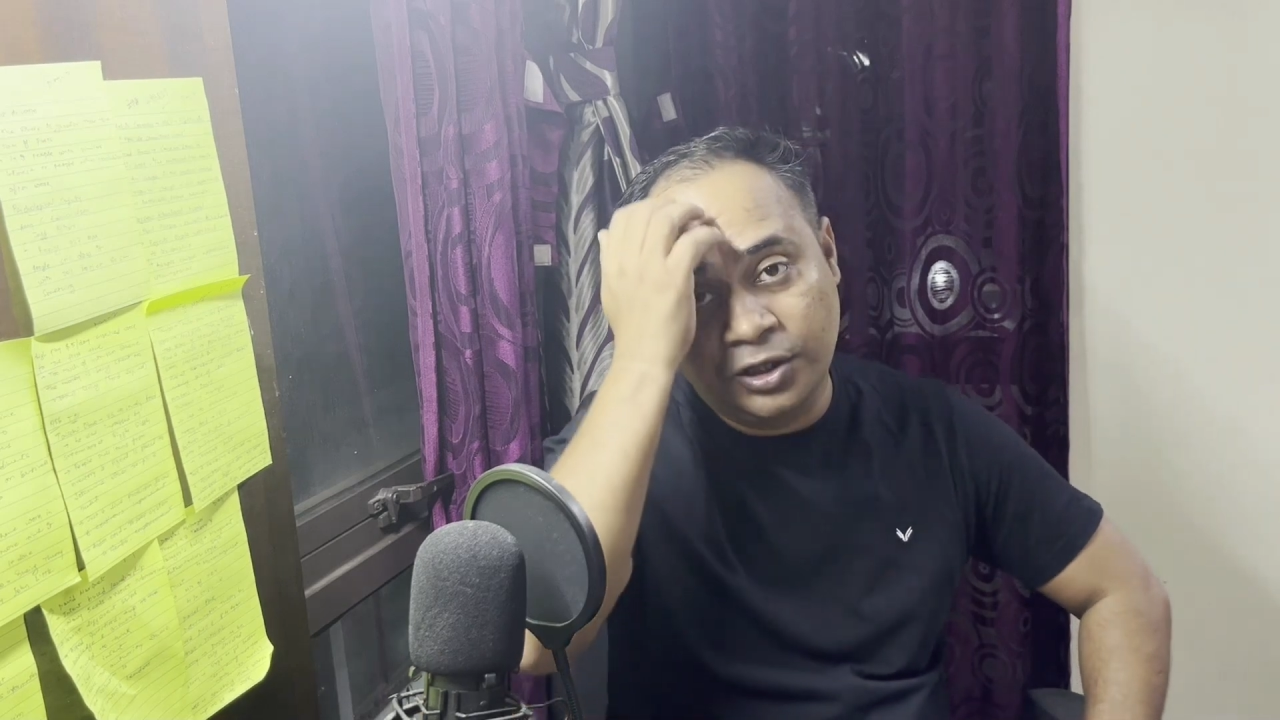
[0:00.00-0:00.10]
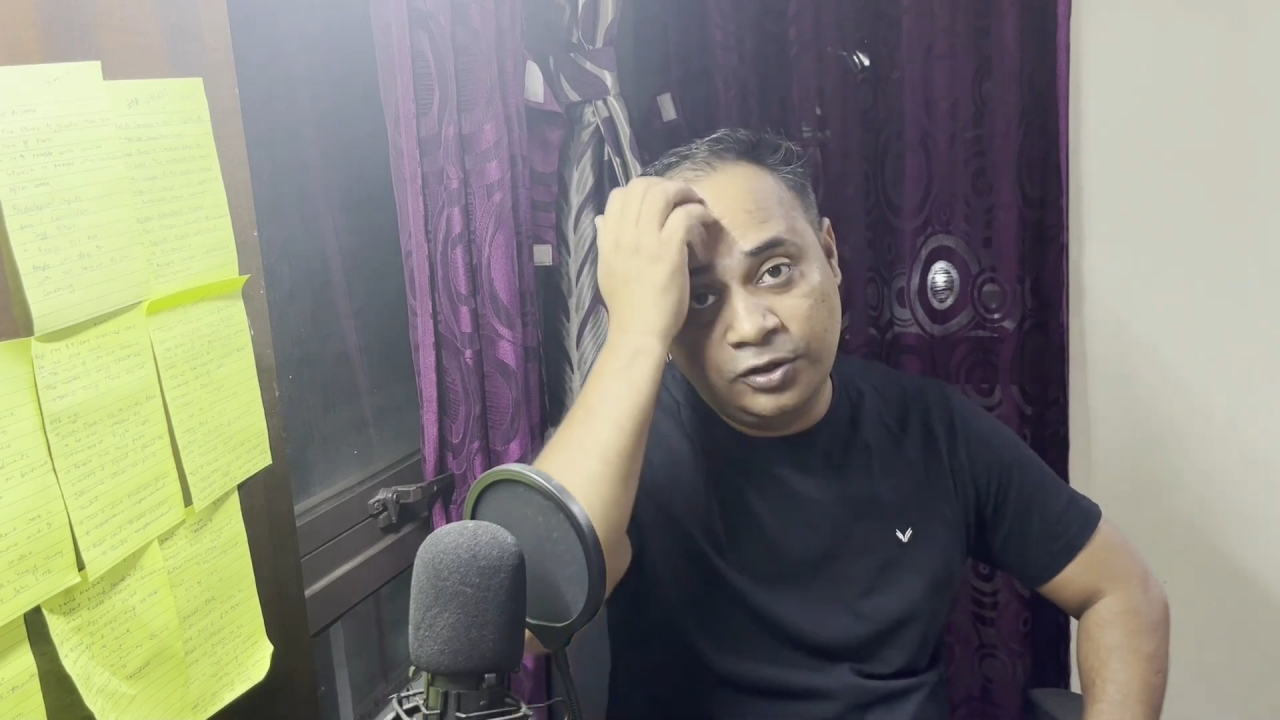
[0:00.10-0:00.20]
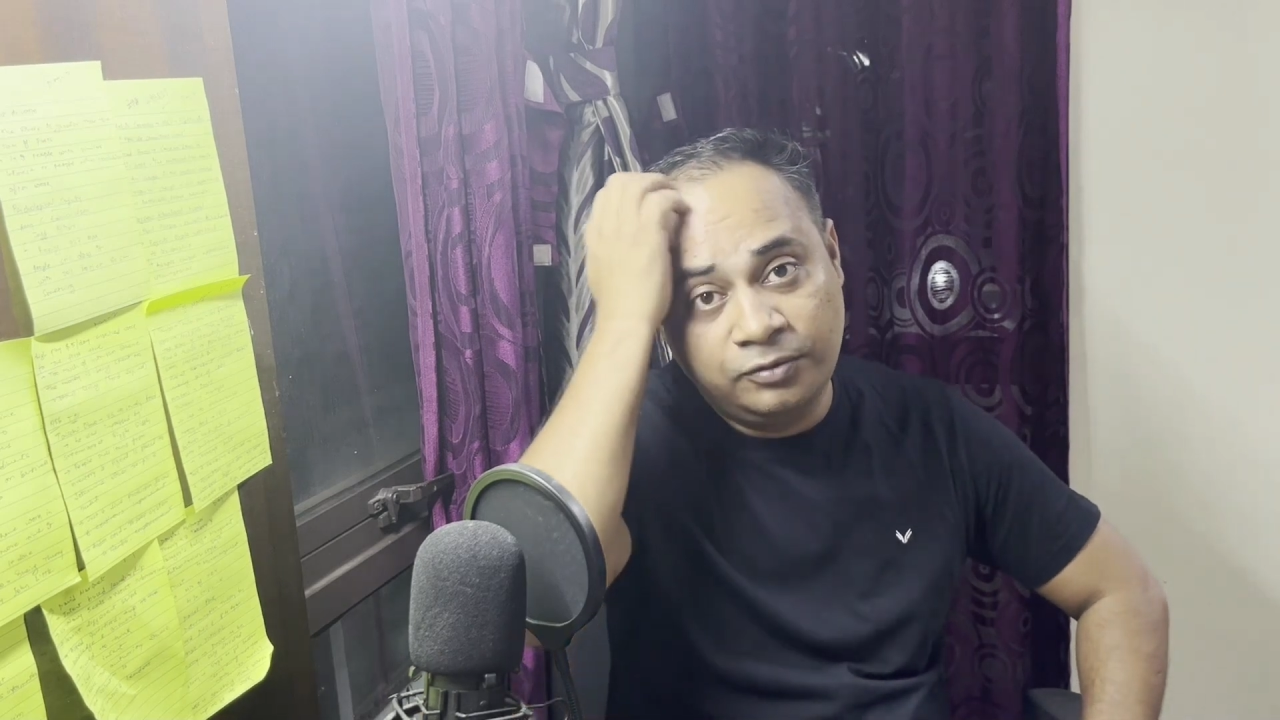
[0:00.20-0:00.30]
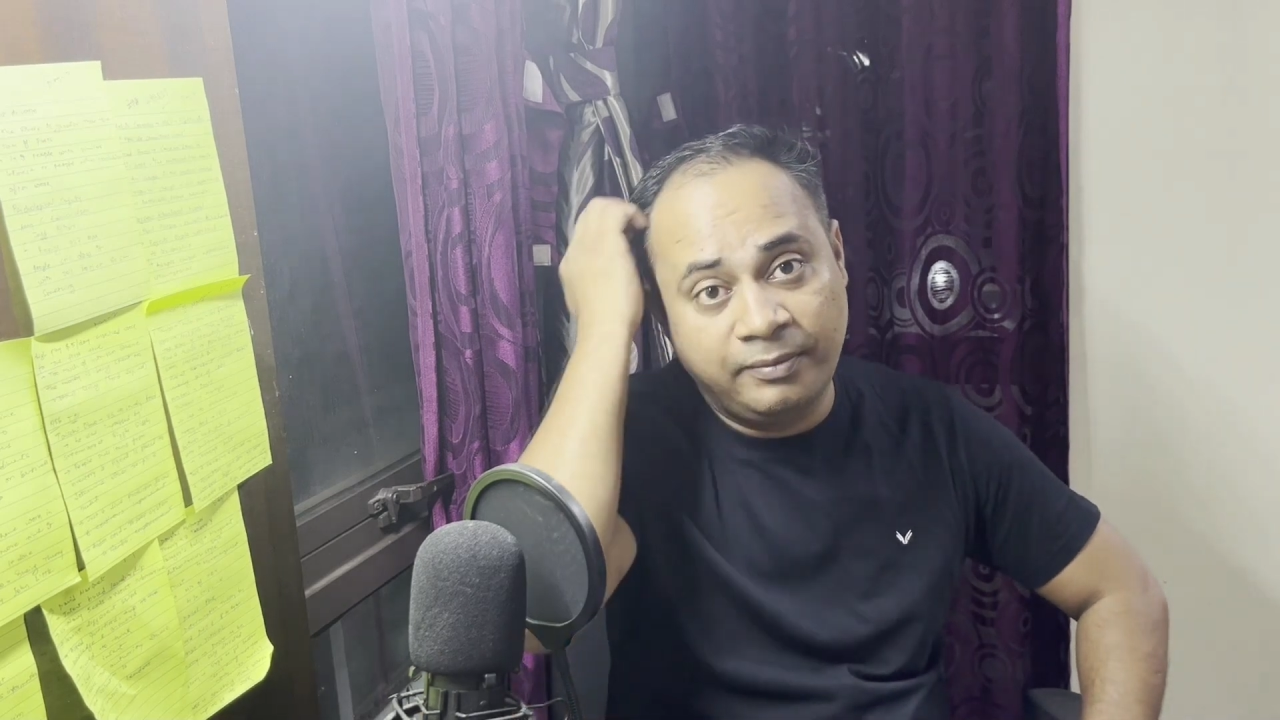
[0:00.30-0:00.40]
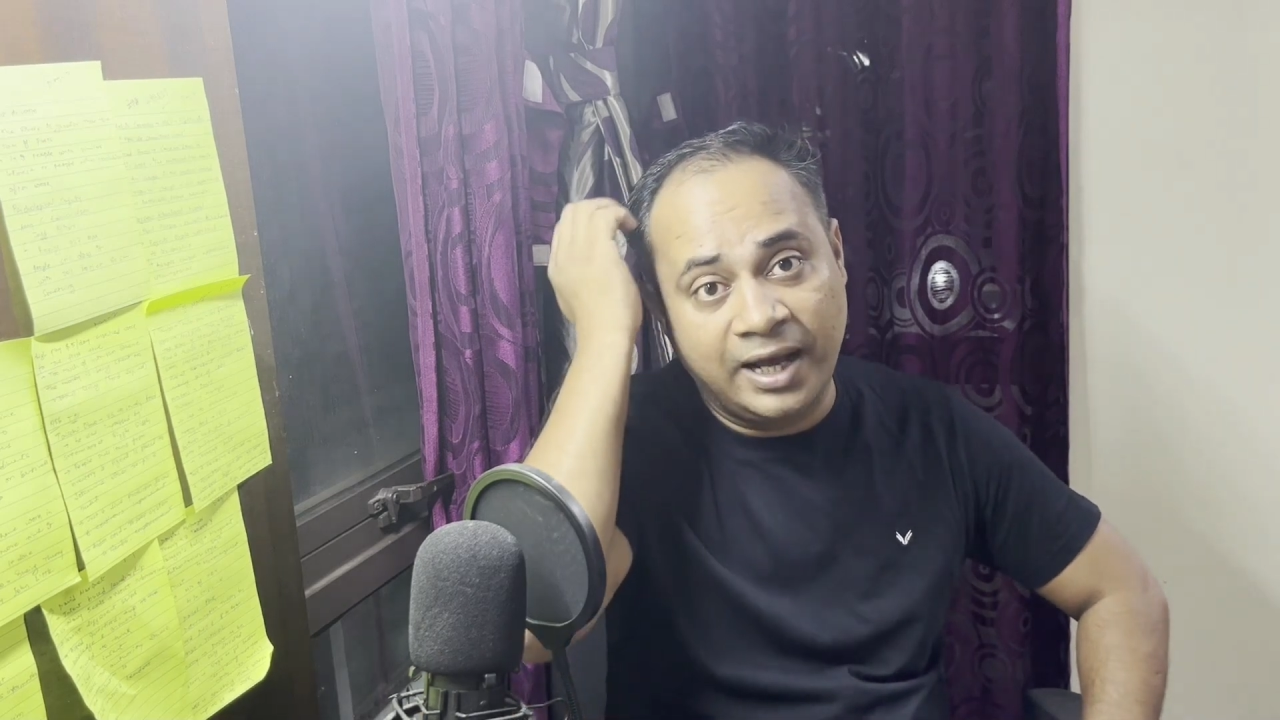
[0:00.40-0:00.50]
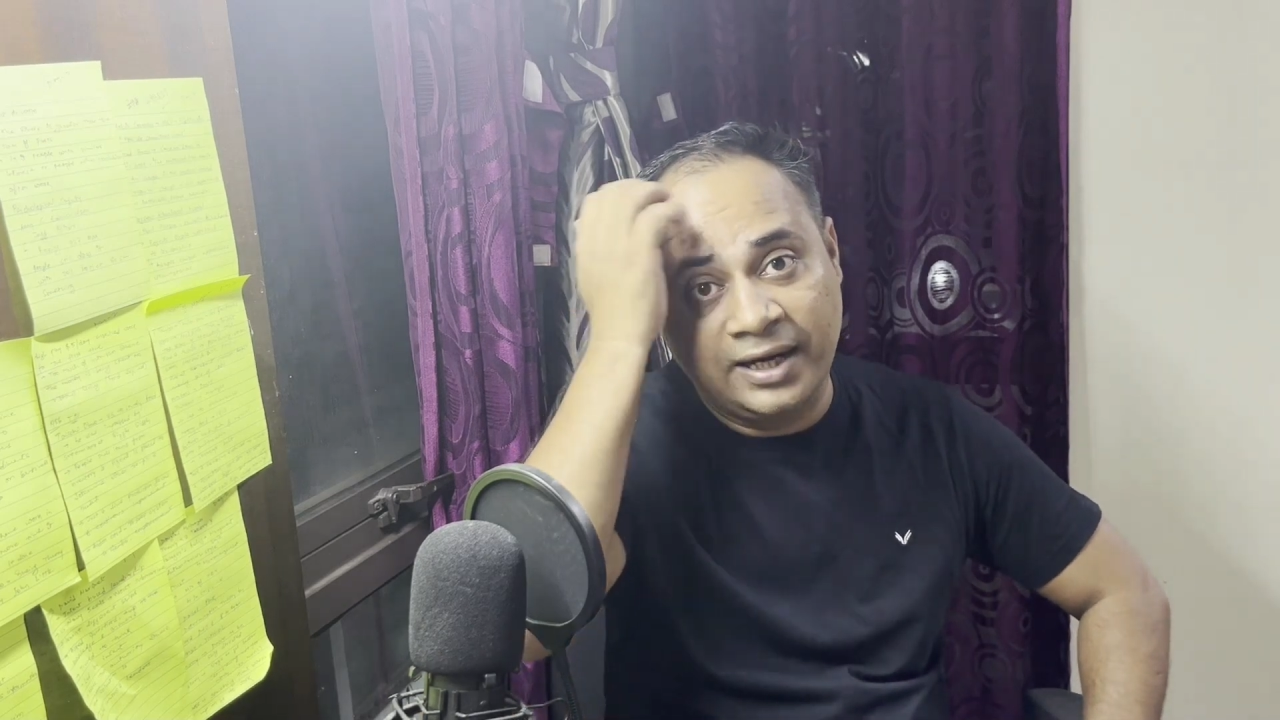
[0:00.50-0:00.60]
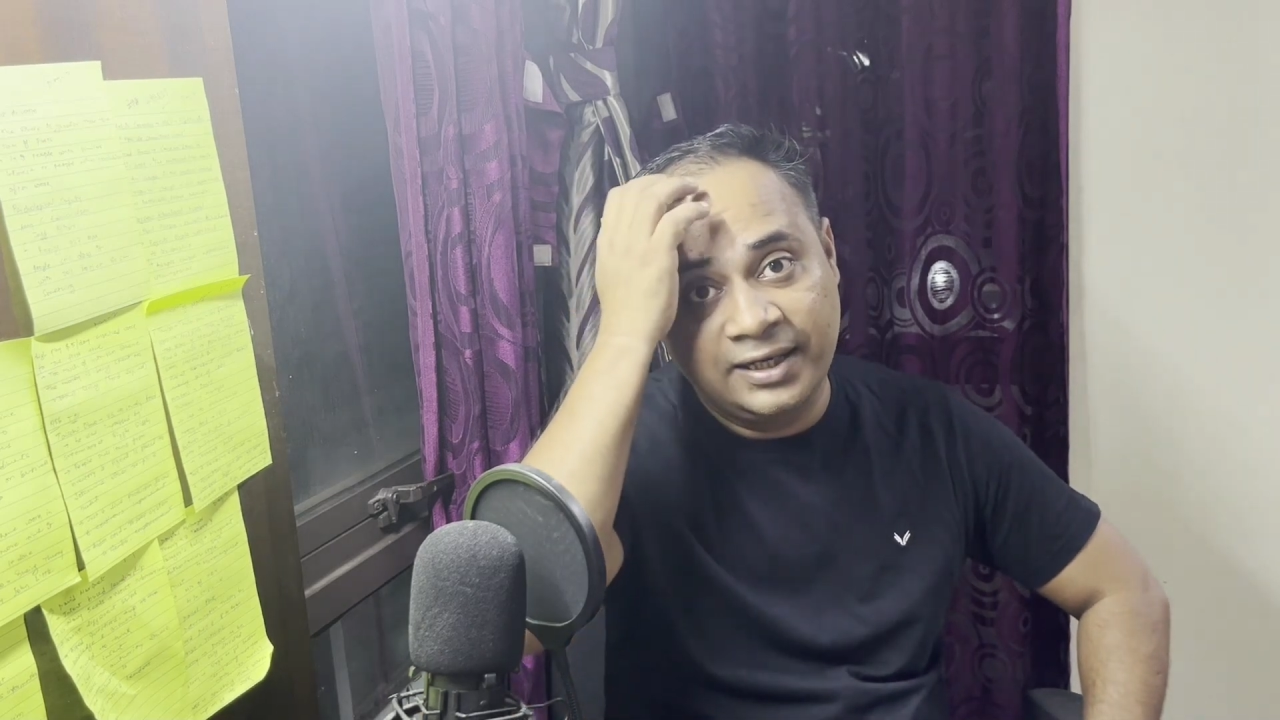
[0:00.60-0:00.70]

manage